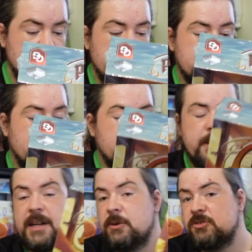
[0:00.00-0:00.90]
what it's like,
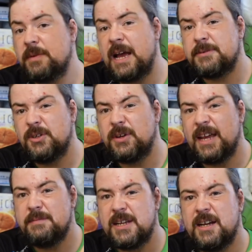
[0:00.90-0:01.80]
but I know it's from Capstone
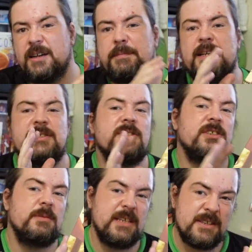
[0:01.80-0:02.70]
Games, and based on
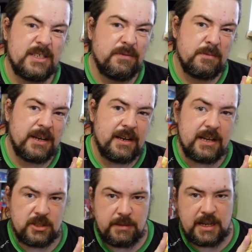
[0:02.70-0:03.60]
some of the other stuff in my
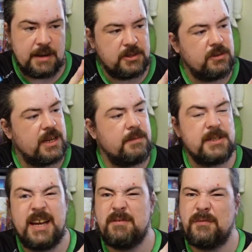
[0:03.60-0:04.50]
collection by Capstone Games,
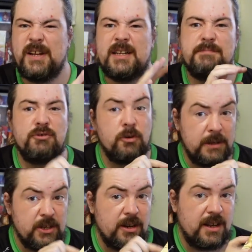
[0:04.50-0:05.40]
I have a feeling I'm
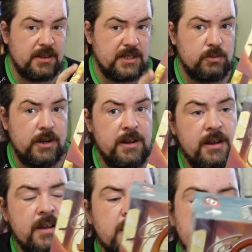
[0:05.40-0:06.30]
probably going to like this one.
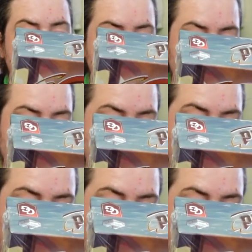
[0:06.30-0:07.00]
So what